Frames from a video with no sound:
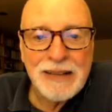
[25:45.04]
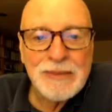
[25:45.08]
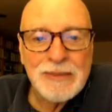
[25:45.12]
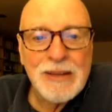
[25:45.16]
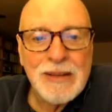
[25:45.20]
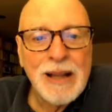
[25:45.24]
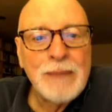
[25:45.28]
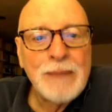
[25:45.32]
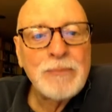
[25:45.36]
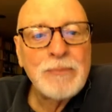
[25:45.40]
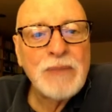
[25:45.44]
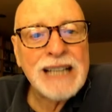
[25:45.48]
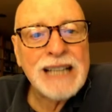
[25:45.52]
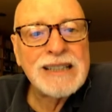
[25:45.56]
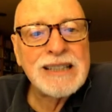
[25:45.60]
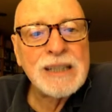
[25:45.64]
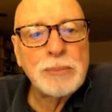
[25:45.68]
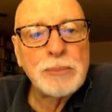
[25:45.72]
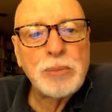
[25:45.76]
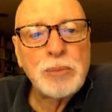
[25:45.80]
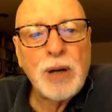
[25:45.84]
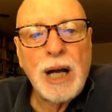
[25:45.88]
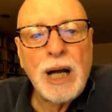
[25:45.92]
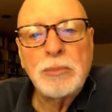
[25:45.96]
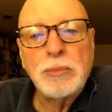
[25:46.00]
uh, that's the
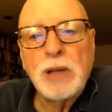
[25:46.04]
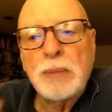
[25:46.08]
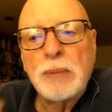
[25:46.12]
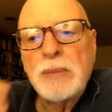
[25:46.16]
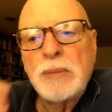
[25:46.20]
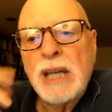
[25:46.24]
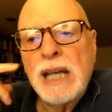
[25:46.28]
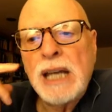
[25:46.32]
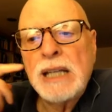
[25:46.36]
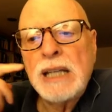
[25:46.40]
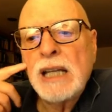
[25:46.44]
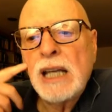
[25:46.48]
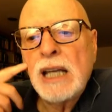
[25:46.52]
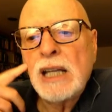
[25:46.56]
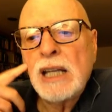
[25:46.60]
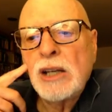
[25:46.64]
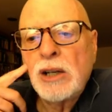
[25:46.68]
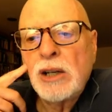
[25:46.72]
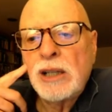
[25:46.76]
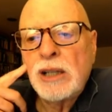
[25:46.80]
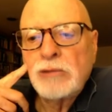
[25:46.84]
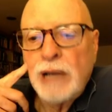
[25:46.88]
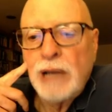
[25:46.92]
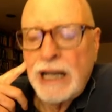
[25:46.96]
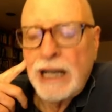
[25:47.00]
problem. And
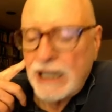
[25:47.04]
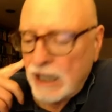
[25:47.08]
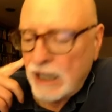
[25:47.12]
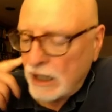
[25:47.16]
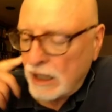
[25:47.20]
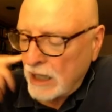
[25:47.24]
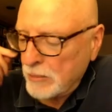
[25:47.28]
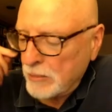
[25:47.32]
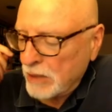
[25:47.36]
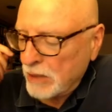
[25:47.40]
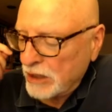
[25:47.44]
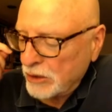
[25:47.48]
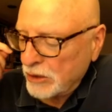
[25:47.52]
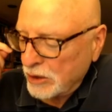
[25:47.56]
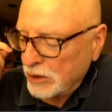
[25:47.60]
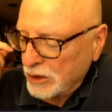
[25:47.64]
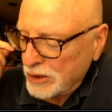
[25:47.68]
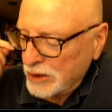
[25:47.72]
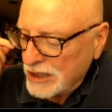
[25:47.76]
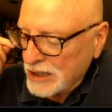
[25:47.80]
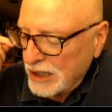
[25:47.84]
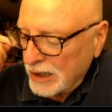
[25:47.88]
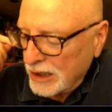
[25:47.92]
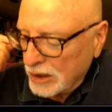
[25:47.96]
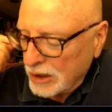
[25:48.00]
there, Reagan came under a
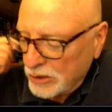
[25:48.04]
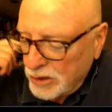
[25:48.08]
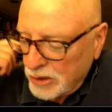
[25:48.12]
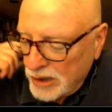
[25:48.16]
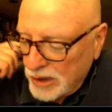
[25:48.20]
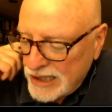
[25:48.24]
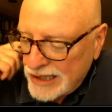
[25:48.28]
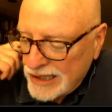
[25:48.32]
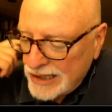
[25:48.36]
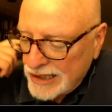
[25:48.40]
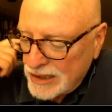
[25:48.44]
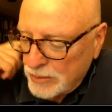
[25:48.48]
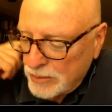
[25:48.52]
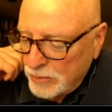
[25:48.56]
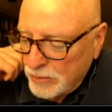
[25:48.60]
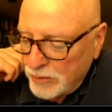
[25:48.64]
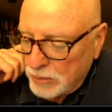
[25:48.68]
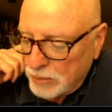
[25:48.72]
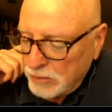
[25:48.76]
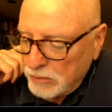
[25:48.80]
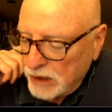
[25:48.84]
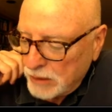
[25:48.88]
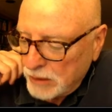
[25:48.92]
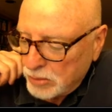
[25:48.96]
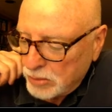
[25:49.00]
good deal of criticism
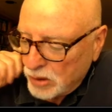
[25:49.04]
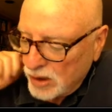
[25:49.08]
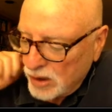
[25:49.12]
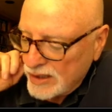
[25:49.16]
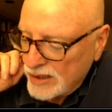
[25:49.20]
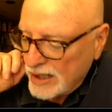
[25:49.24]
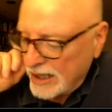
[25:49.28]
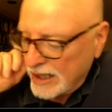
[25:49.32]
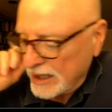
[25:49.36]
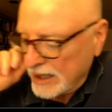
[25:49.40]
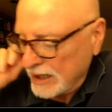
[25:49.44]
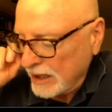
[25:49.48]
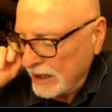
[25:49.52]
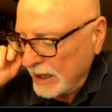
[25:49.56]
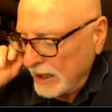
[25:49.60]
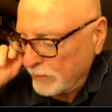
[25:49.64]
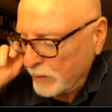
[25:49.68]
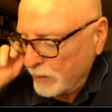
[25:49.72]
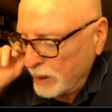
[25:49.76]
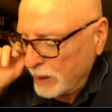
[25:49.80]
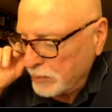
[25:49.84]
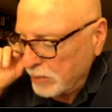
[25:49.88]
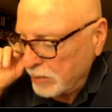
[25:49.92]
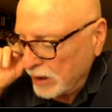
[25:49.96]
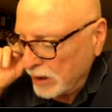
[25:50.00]
from liberals and
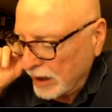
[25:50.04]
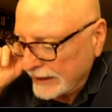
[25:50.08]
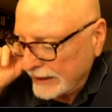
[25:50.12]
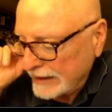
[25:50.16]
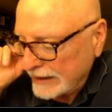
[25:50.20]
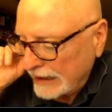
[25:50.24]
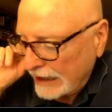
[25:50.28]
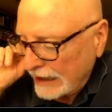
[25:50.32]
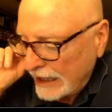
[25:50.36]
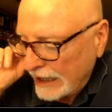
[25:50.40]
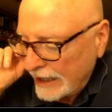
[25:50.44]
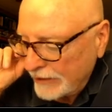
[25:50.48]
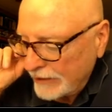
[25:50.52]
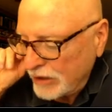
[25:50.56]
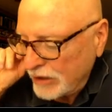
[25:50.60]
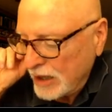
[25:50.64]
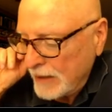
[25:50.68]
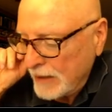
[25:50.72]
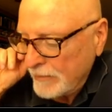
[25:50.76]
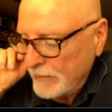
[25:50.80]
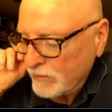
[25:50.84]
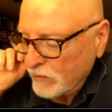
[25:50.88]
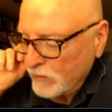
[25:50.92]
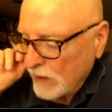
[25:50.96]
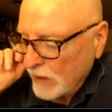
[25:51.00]
people on the left
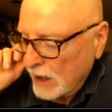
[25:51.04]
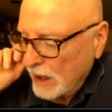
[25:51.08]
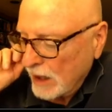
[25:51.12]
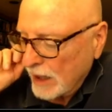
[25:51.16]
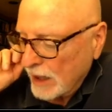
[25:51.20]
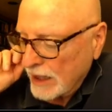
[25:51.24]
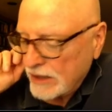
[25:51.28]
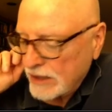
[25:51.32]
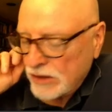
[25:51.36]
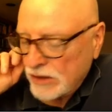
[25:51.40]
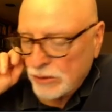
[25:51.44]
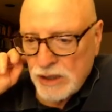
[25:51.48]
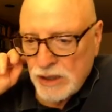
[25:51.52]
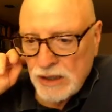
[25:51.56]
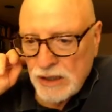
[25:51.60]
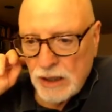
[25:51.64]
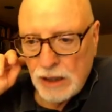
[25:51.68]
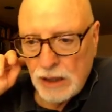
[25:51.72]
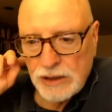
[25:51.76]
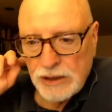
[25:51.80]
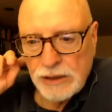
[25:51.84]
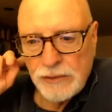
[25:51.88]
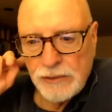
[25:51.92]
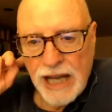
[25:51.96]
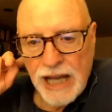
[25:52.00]
as a
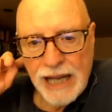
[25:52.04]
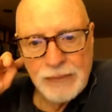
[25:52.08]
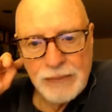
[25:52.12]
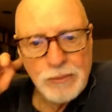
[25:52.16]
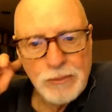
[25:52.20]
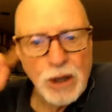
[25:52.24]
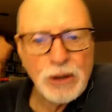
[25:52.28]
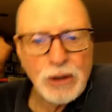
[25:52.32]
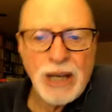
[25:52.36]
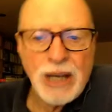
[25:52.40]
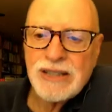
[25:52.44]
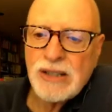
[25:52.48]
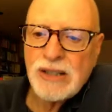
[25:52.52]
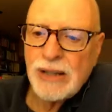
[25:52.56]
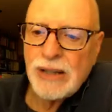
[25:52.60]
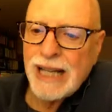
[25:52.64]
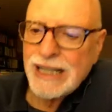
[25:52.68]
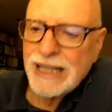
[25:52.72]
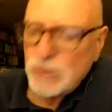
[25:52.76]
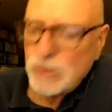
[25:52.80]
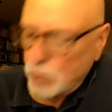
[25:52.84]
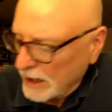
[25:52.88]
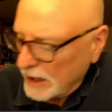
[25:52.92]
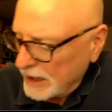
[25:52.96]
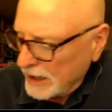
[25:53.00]
result of that. Okay, so
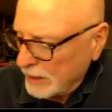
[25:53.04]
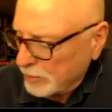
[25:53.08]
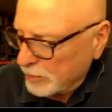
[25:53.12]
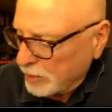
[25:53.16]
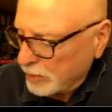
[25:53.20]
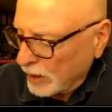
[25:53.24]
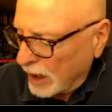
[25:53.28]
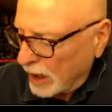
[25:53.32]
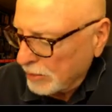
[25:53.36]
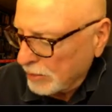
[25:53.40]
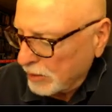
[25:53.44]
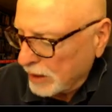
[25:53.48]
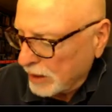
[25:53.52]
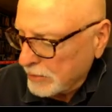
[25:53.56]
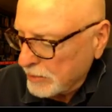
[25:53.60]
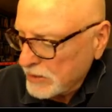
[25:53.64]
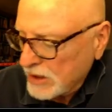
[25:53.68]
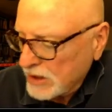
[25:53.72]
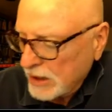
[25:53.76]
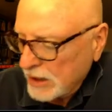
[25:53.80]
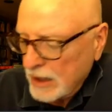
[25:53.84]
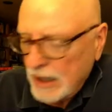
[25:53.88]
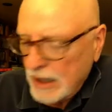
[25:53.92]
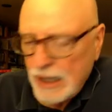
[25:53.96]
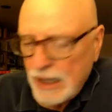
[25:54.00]
that's one of the
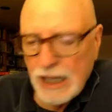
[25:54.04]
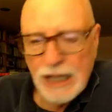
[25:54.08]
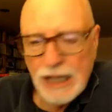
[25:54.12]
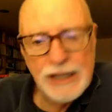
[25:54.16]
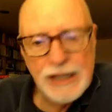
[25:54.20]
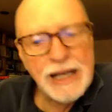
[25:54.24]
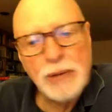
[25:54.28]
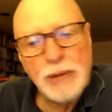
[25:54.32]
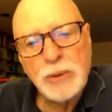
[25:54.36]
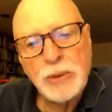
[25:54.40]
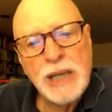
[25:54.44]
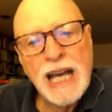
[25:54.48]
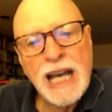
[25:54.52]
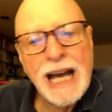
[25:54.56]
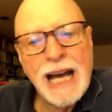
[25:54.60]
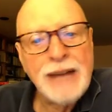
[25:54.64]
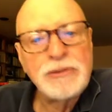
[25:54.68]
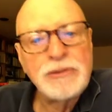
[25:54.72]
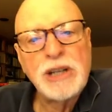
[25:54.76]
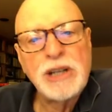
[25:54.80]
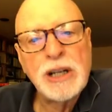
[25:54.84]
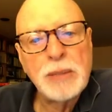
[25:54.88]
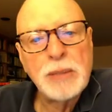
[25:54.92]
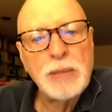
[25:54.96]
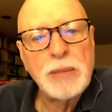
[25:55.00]
problems that we
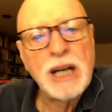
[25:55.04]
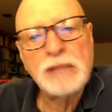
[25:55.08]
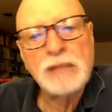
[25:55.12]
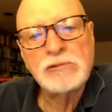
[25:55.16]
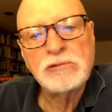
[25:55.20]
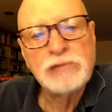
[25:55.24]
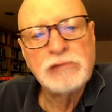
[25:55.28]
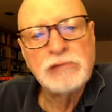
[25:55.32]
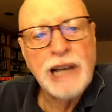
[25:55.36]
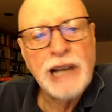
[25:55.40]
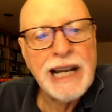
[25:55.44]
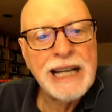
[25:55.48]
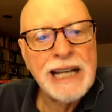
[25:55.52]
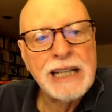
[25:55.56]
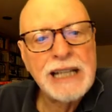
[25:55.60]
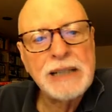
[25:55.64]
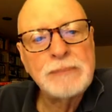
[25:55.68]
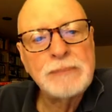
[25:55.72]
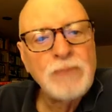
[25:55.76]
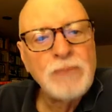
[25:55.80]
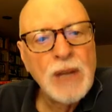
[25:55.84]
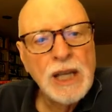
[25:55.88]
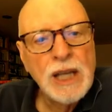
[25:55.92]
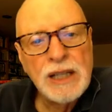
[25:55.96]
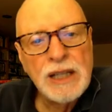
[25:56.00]
have there about
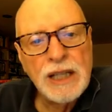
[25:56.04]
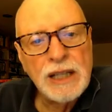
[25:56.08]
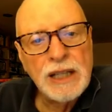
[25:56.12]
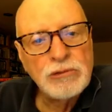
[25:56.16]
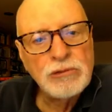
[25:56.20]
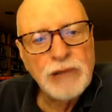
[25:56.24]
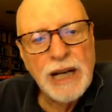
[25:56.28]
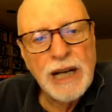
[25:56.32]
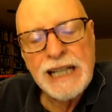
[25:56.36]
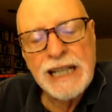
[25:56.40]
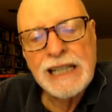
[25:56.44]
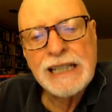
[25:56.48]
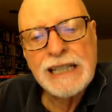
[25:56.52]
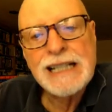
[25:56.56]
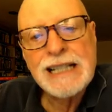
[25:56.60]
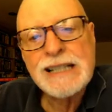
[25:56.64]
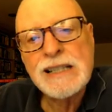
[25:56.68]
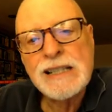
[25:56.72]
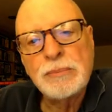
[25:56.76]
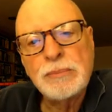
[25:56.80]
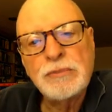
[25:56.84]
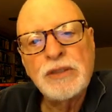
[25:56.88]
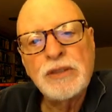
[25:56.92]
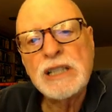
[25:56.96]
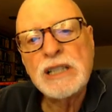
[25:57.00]
Reagan and
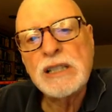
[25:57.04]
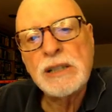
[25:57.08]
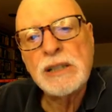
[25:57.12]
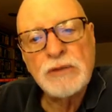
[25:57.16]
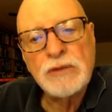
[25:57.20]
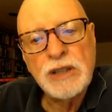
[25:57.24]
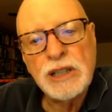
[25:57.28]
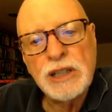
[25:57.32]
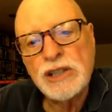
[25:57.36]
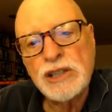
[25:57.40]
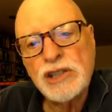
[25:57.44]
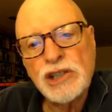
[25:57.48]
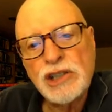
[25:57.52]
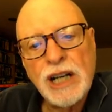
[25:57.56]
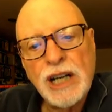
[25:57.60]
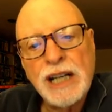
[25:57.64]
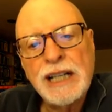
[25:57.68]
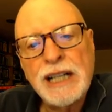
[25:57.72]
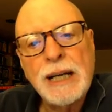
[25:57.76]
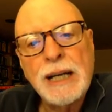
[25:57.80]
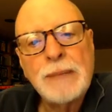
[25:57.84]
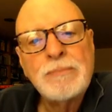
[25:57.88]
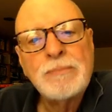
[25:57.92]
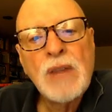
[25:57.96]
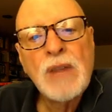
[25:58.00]
Reaganism vis-a-vis China